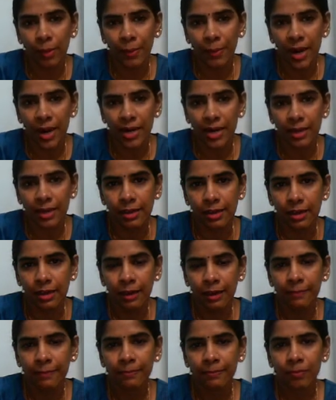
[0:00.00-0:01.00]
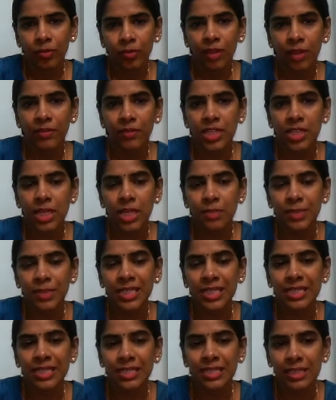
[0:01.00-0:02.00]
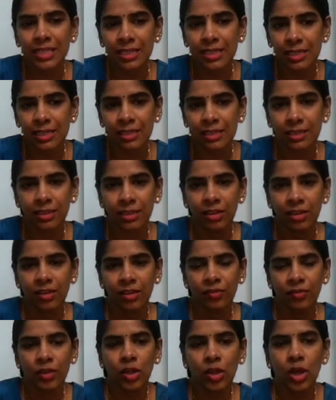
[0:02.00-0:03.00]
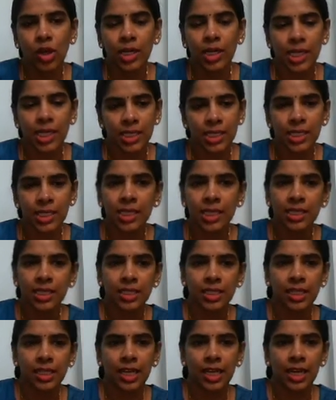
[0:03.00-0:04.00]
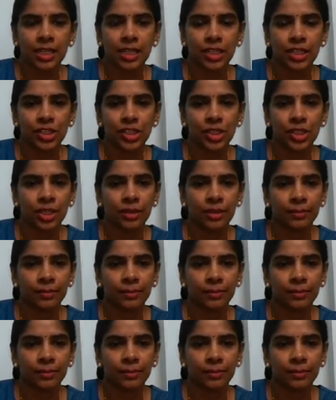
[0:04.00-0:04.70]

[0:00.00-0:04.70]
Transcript: particle which has been settled. We'll call it as a decantation.